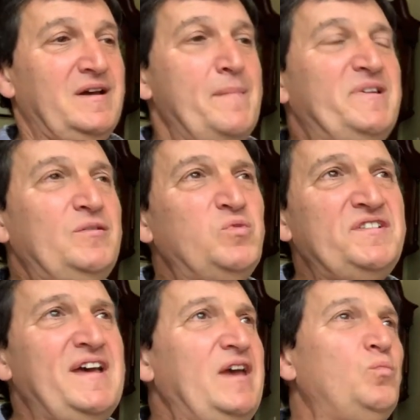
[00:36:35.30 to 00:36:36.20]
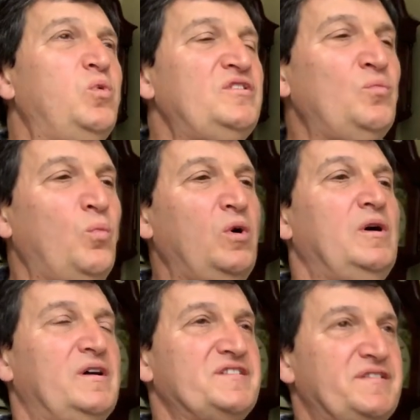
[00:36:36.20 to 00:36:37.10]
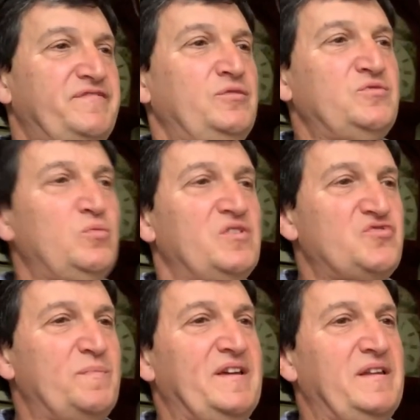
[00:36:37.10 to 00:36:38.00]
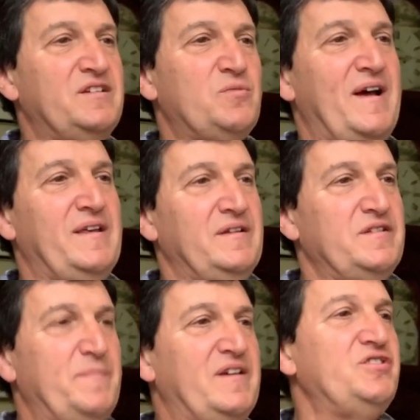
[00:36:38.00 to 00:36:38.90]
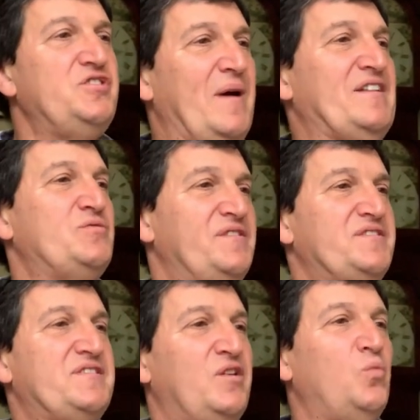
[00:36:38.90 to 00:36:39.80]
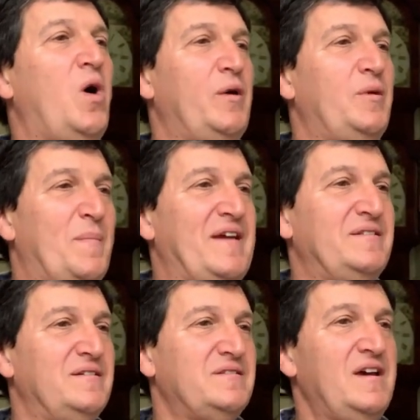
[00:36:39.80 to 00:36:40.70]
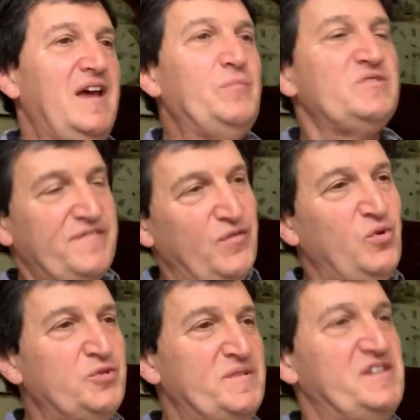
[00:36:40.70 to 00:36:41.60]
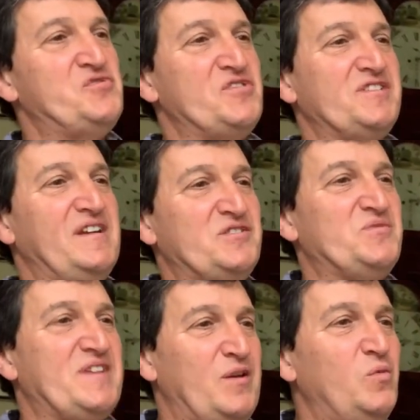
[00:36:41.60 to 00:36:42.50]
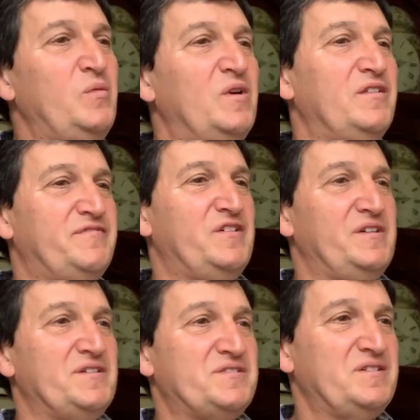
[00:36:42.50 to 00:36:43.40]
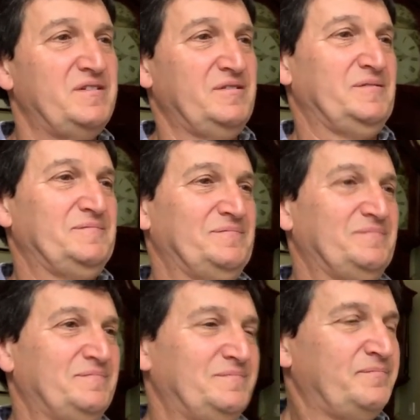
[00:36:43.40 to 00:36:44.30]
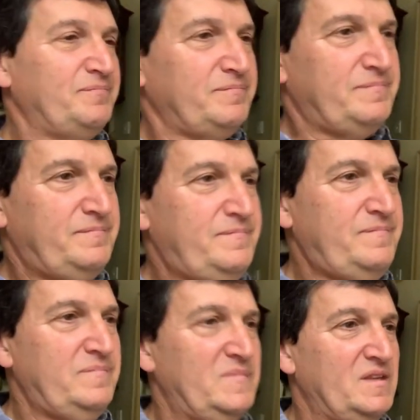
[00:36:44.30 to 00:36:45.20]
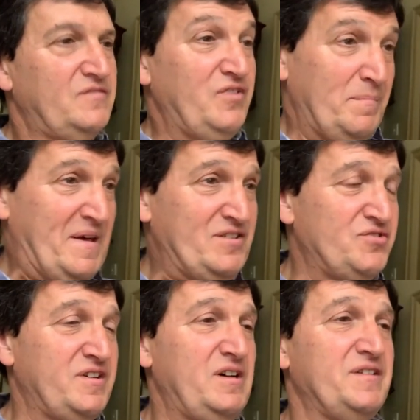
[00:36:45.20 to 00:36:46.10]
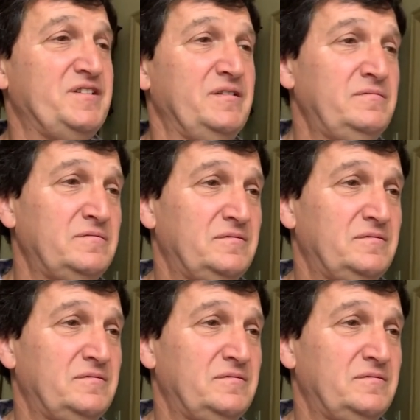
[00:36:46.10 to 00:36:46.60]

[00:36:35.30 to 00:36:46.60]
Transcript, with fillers: But it wouldn't work as a film to watch from beginning to end, because you had to understand why we made it. It was flawed but interesting, and as you say, we were the first. I want to talk about another film because... Front page of The Guardian.